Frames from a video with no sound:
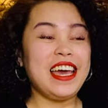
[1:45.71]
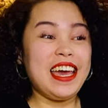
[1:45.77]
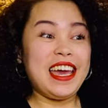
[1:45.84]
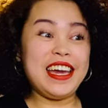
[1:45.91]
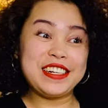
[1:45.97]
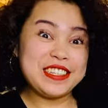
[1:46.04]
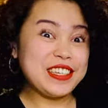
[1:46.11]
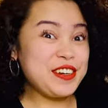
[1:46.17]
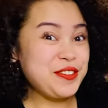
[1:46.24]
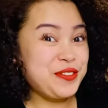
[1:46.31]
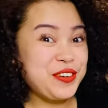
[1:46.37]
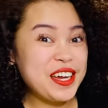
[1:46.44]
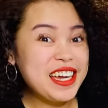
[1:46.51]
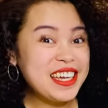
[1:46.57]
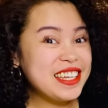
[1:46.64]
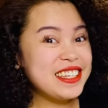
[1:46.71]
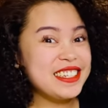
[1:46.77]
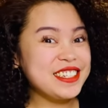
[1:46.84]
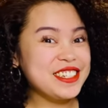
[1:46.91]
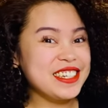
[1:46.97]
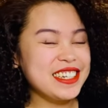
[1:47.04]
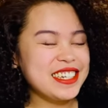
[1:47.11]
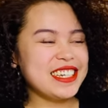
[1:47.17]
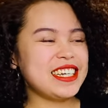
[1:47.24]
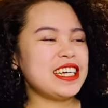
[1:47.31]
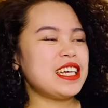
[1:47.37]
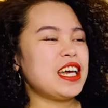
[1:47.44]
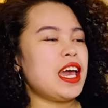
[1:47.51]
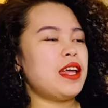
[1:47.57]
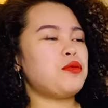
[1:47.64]
Here's our fridge,
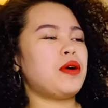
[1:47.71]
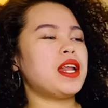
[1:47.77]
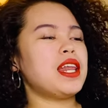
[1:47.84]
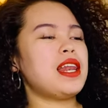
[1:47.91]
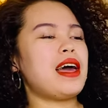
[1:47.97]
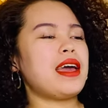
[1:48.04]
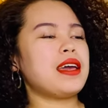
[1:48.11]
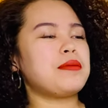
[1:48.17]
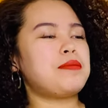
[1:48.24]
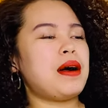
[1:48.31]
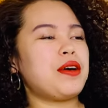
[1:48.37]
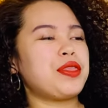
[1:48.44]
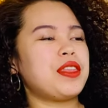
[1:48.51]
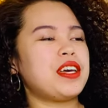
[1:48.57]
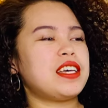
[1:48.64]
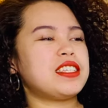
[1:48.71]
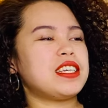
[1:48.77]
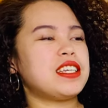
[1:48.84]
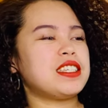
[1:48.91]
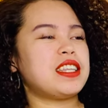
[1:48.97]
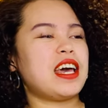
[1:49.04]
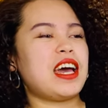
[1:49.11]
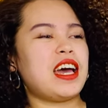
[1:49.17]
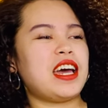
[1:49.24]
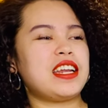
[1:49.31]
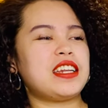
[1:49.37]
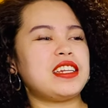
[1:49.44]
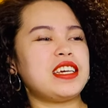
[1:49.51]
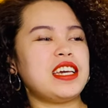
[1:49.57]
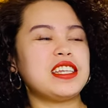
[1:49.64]
and what I like about this is that
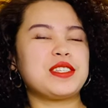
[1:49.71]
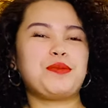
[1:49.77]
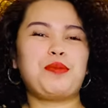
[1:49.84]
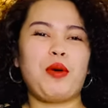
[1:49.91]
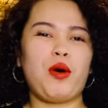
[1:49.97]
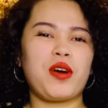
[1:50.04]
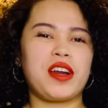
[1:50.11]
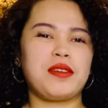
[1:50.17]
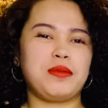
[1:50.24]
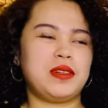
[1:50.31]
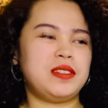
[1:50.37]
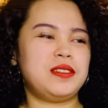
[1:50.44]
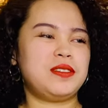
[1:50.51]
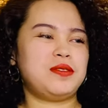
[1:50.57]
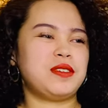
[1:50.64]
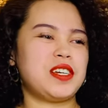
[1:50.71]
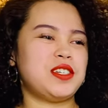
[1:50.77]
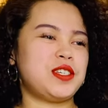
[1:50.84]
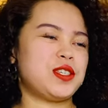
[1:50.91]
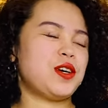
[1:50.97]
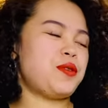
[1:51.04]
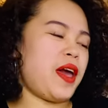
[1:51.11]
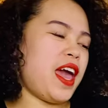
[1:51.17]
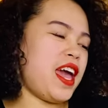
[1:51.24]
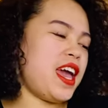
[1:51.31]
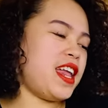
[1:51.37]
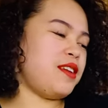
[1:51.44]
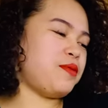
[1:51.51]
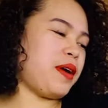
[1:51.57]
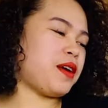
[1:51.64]
it's portable. You can just go
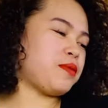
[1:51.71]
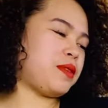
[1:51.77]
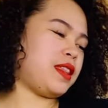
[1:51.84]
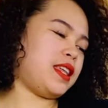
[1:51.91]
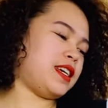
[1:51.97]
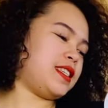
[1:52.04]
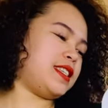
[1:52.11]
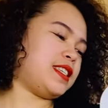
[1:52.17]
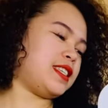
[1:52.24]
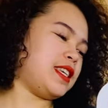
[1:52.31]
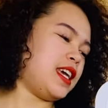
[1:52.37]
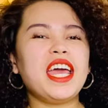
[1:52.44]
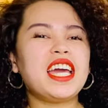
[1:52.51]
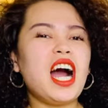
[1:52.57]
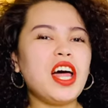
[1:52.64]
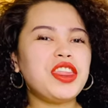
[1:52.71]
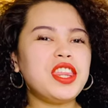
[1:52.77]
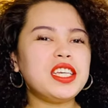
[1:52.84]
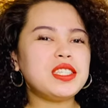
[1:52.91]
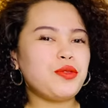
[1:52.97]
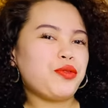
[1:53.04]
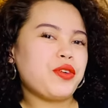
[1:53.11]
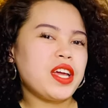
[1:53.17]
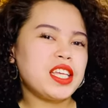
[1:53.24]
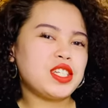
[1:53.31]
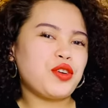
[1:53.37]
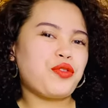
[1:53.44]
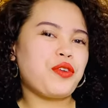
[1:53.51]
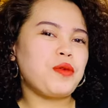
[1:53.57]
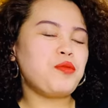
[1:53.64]
anywhere with this. Got this fridge
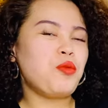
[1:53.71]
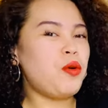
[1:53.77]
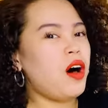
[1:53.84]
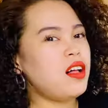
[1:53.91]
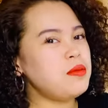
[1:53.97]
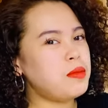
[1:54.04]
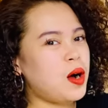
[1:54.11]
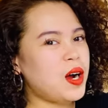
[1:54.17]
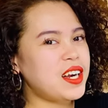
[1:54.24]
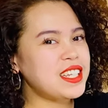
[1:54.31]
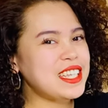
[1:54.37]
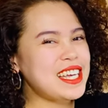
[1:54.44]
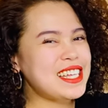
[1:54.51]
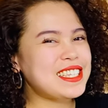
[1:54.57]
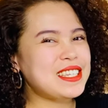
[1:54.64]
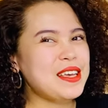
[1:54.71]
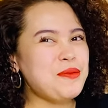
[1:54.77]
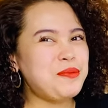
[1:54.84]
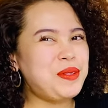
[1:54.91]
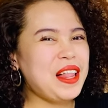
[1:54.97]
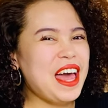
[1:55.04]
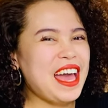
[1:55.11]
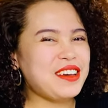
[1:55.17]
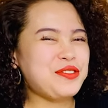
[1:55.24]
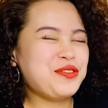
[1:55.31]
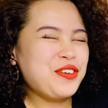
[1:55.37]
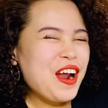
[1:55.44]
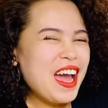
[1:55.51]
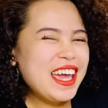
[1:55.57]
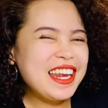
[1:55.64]
from Walmart. It's Black
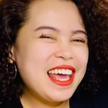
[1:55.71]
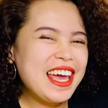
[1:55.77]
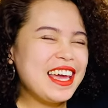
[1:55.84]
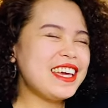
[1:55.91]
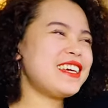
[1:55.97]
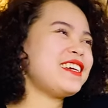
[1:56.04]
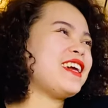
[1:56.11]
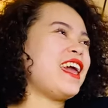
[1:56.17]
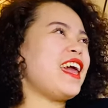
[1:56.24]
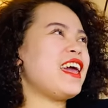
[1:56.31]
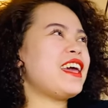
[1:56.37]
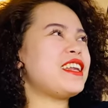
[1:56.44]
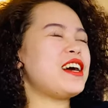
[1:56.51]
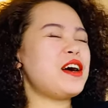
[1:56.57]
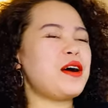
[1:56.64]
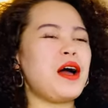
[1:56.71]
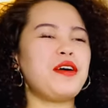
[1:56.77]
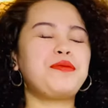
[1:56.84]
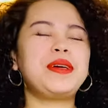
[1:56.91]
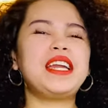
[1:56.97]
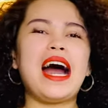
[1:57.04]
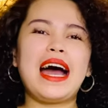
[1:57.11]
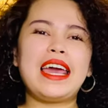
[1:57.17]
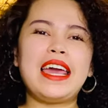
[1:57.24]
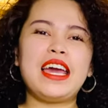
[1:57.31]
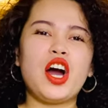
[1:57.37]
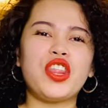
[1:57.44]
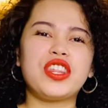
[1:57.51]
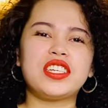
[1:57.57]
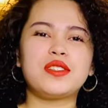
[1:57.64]
Friday, and uh, I've been eyeing
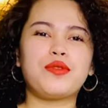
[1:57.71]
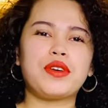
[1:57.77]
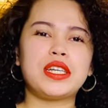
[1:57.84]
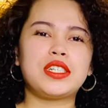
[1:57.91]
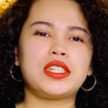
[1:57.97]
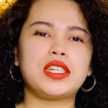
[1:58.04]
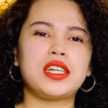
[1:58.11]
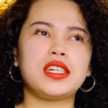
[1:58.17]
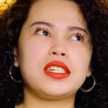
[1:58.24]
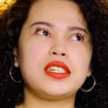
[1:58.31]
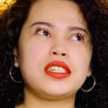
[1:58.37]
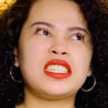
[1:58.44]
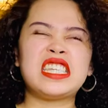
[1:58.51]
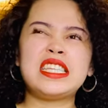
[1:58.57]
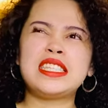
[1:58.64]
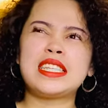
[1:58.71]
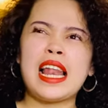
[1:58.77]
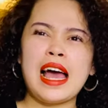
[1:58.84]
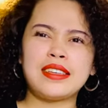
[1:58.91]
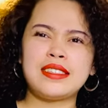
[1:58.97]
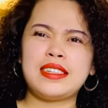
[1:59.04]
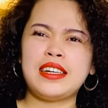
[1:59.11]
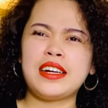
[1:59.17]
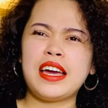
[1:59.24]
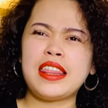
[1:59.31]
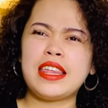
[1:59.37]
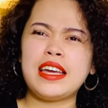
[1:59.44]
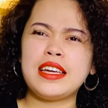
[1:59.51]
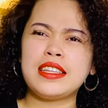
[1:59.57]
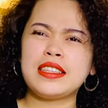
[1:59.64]
on this fridge since last year, I
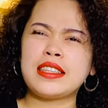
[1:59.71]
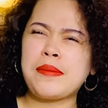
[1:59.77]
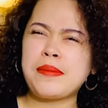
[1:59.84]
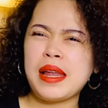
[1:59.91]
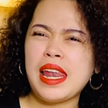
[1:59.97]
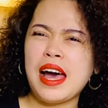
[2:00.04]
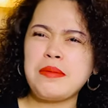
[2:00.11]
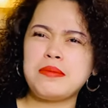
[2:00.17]
think. Tama lab?